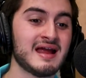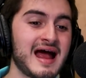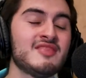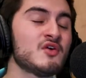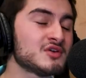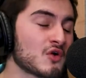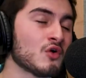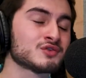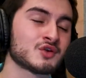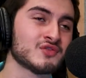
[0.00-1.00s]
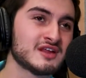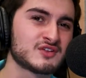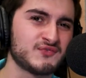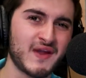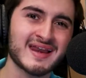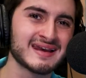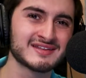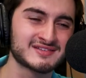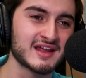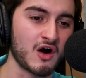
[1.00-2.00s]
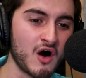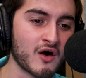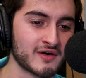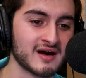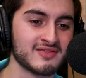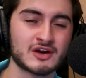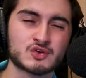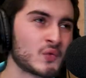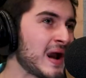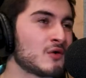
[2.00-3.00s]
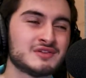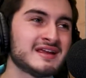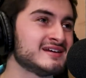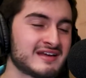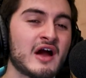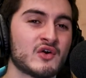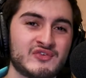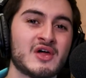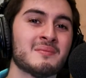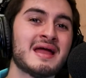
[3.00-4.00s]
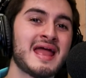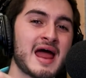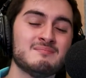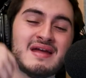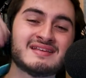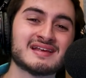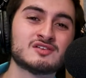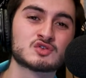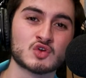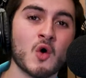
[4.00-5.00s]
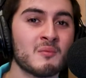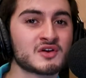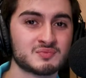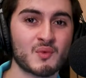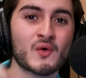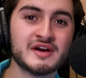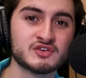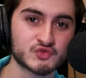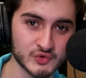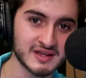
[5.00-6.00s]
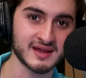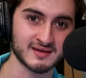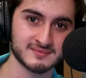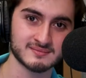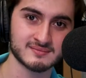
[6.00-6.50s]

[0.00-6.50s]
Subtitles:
And there is also this fatalistic aura that surrounds the entire film and makes it so much more intriguing.